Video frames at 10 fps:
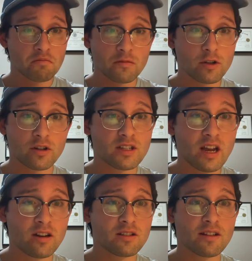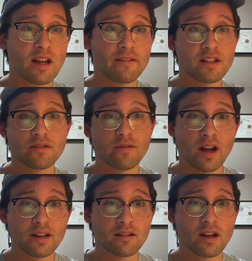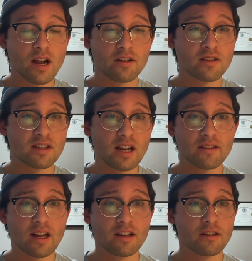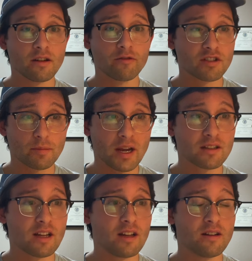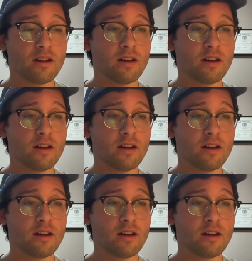you're entitled to that. That's fine. I understand that. I respect that.